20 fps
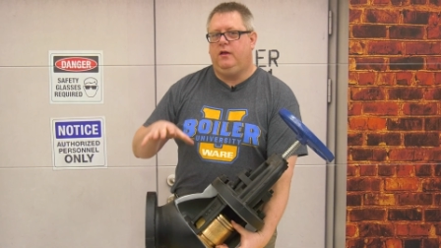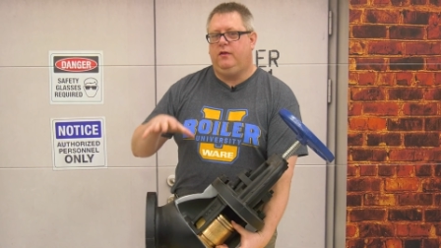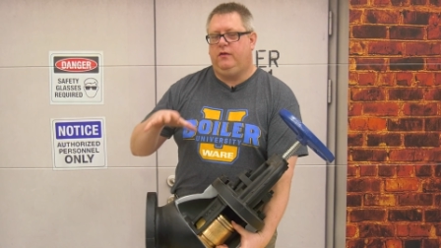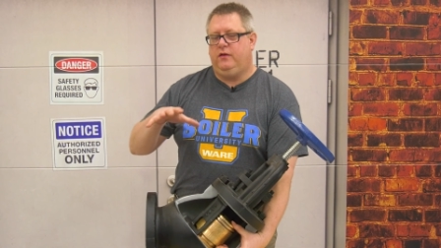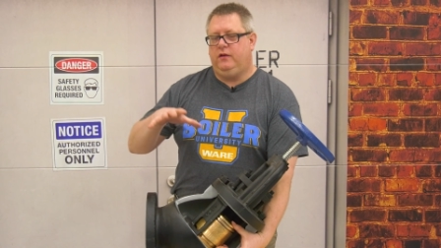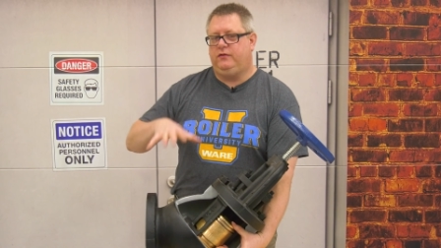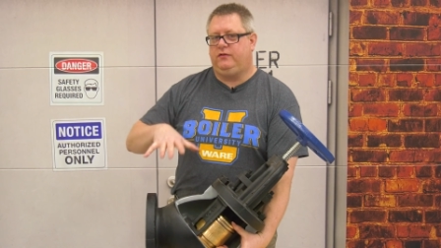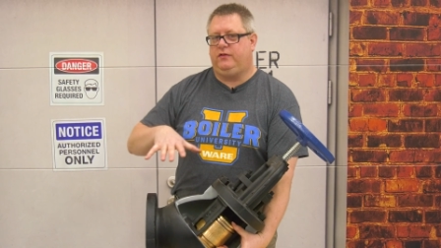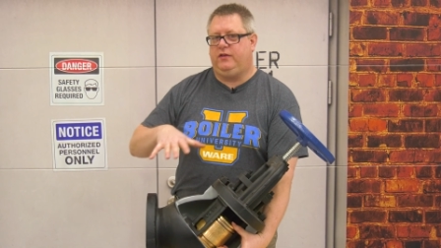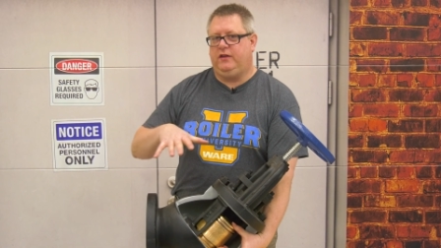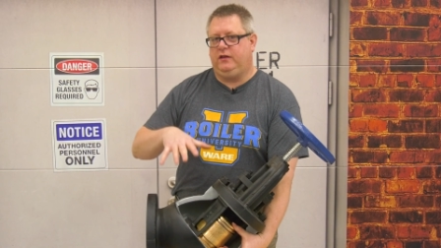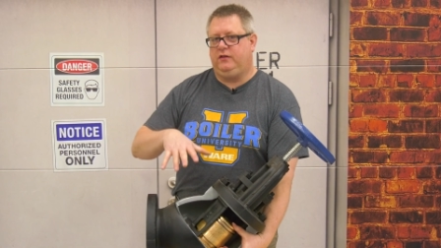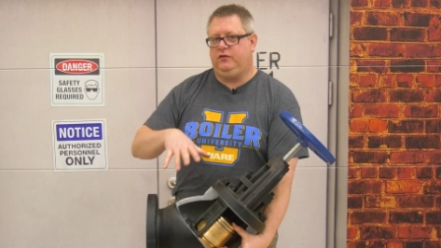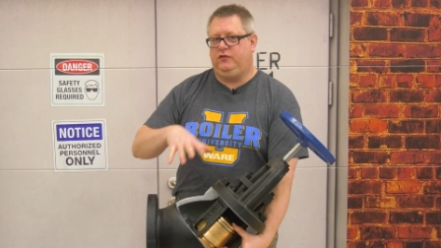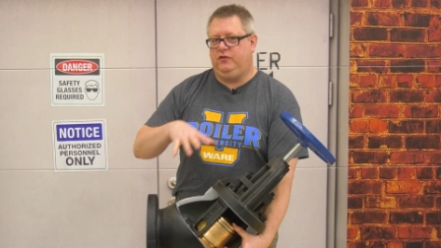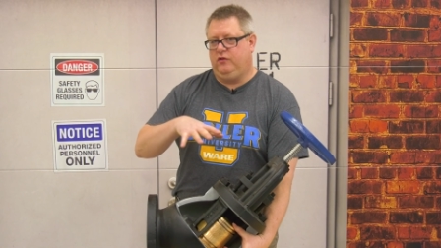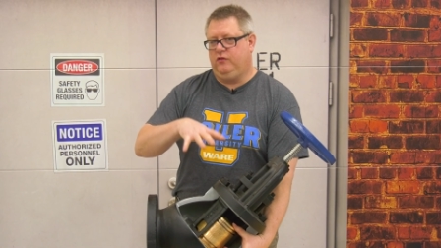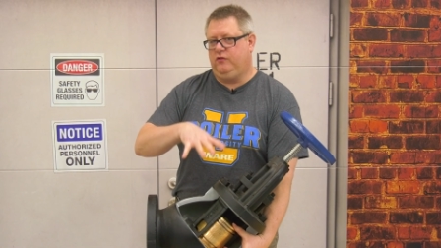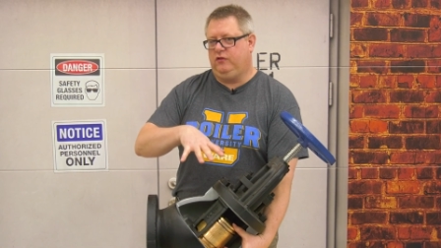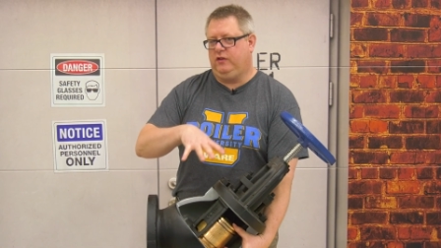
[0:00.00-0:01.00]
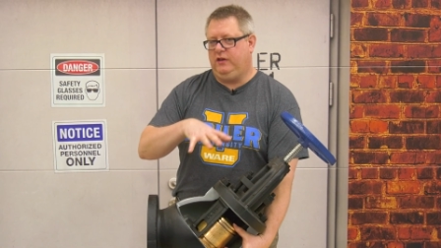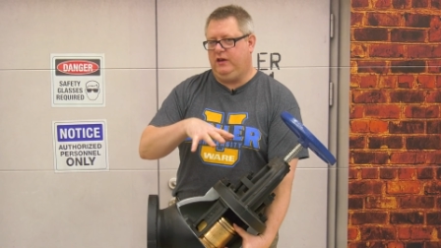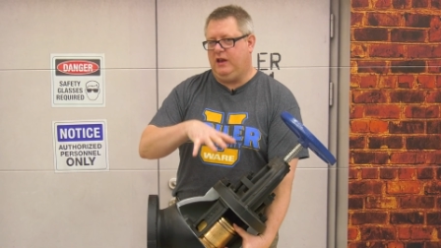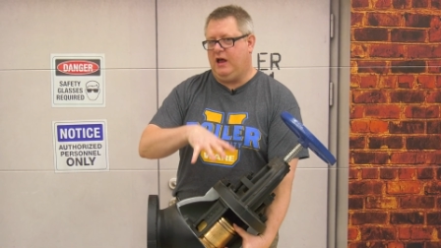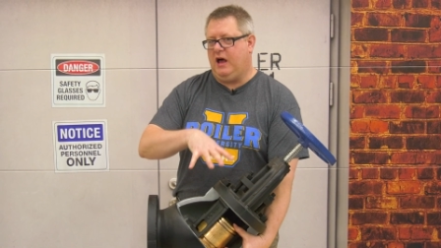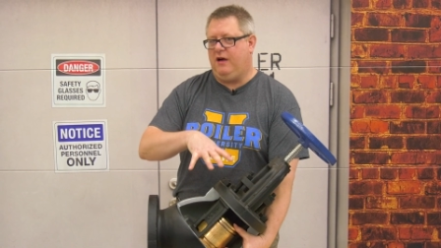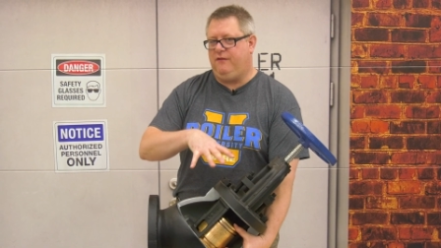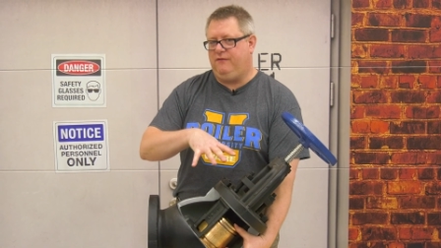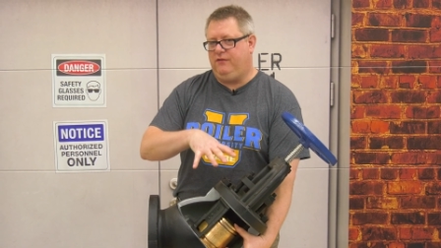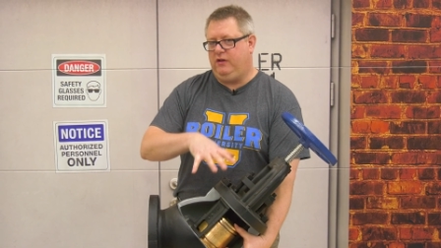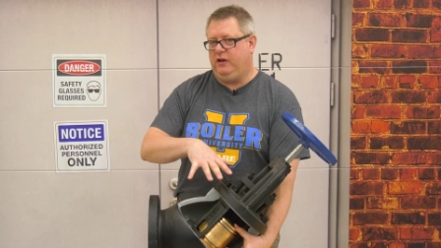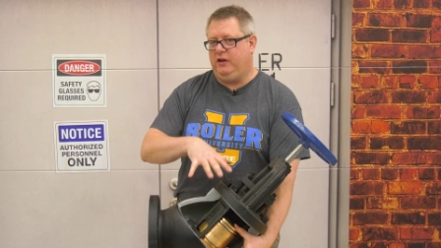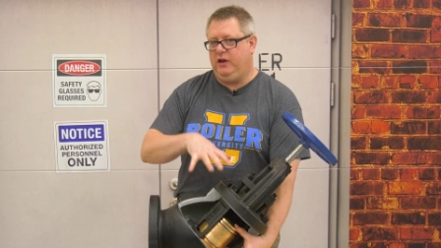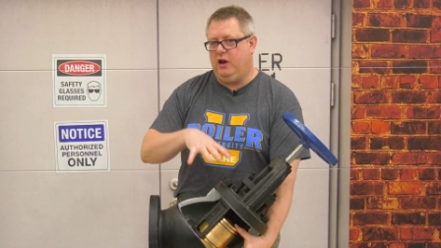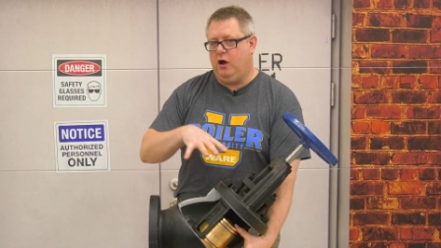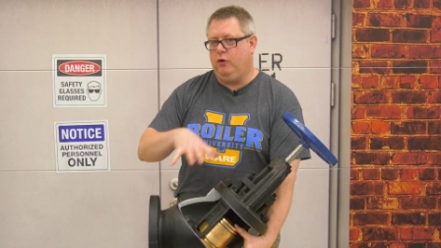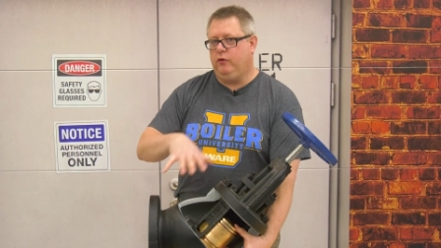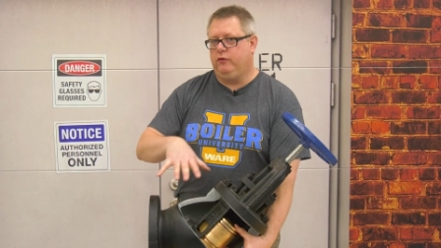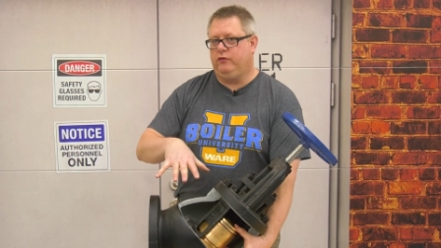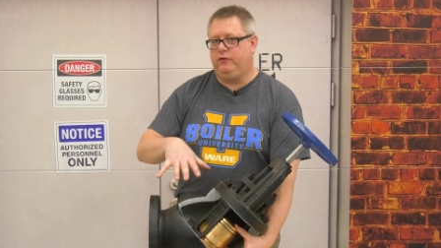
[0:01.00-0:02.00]
this thing's usually not very
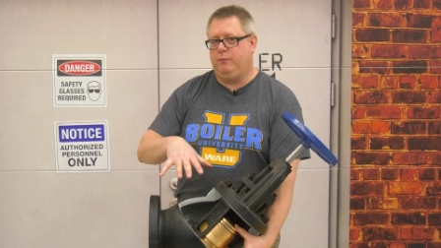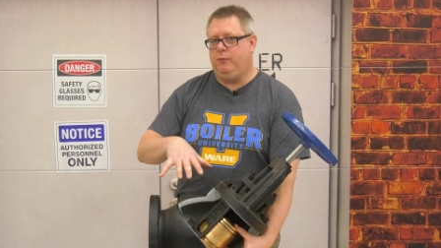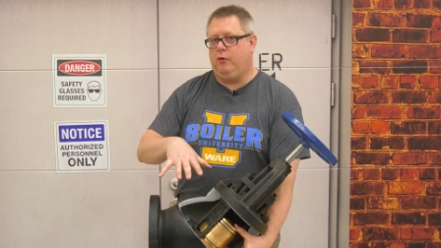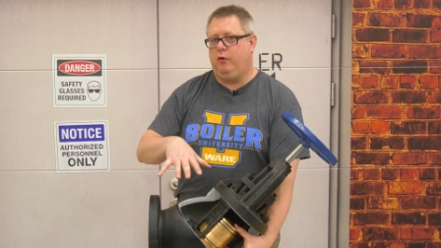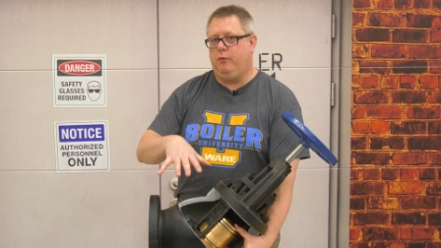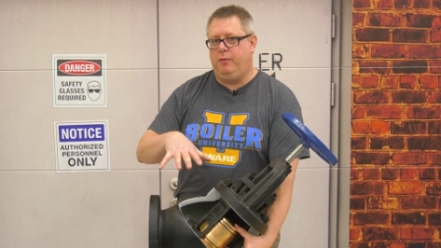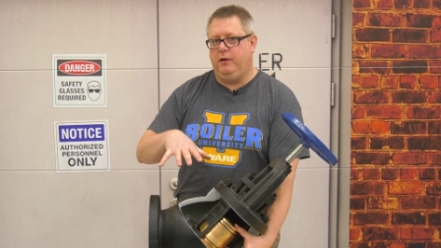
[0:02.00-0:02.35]
noticeable,